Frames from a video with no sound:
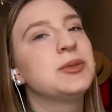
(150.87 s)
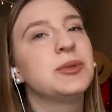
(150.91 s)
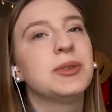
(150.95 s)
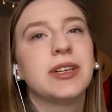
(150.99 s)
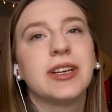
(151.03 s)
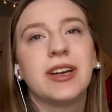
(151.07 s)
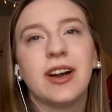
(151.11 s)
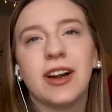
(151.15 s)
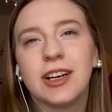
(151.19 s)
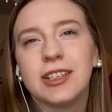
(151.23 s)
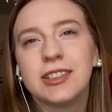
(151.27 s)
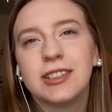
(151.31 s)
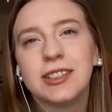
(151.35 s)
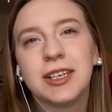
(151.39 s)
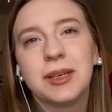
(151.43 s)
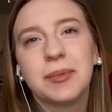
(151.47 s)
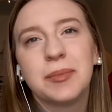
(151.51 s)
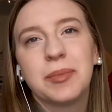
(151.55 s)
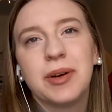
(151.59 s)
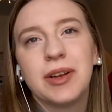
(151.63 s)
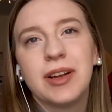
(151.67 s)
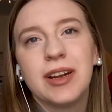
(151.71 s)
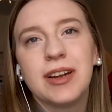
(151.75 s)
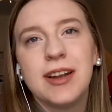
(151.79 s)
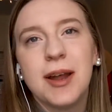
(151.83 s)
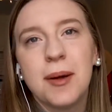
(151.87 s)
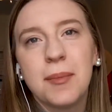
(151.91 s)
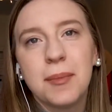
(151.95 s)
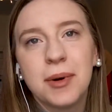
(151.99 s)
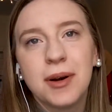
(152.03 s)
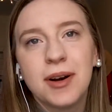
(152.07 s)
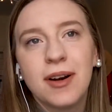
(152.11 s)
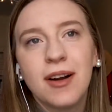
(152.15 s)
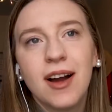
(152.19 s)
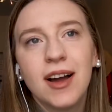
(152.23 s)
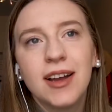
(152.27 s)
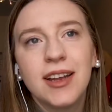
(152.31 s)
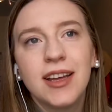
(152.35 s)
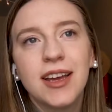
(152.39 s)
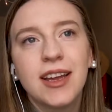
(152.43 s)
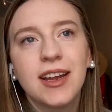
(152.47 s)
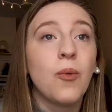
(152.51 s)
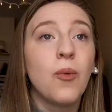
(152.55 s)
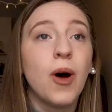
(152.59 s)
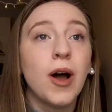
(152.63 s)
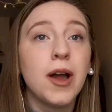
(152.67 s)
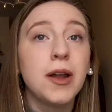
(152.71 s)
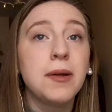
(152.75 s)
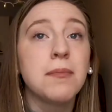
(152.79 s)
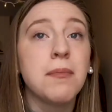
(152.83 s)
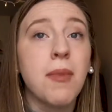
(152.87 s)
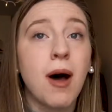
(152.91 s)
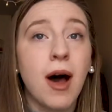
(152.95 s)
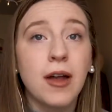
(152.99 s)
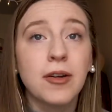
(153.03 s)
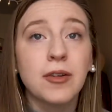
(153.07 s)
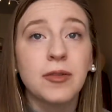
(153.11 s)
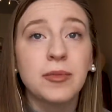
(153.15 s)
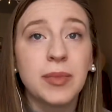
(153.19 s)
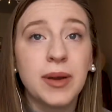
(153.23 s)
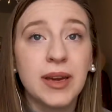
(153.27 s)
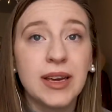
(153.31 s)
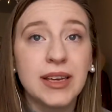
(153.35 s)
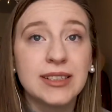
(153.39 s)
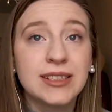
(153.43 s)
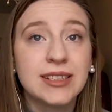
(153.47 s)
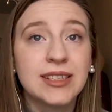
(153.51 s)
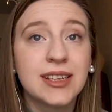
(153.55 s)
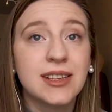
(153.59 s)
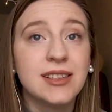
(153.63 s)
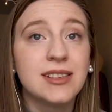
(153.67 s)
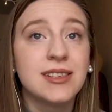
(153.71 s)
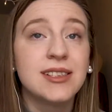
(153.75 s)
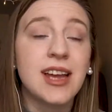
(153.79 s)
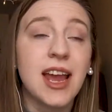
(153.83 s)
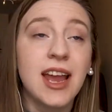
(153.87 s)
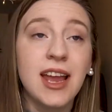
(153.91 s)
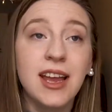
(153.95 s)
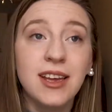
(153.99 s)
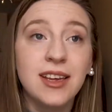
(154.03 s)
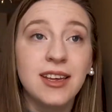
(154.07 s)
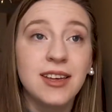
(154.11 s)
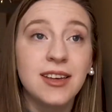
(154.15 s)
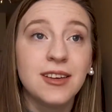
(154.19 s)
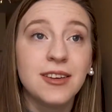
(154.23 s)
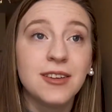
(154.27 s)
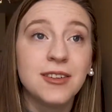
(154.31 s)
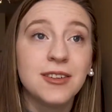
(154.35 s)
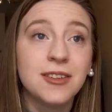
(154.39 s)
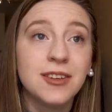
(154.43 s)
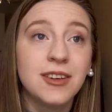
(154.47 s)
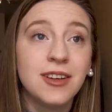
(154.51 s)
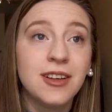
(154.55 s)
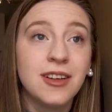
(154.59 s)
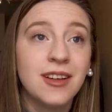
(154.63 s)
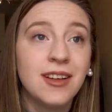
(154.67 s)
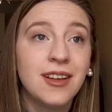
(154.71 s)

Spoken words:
really hard to like put a number on it. One model piece can take you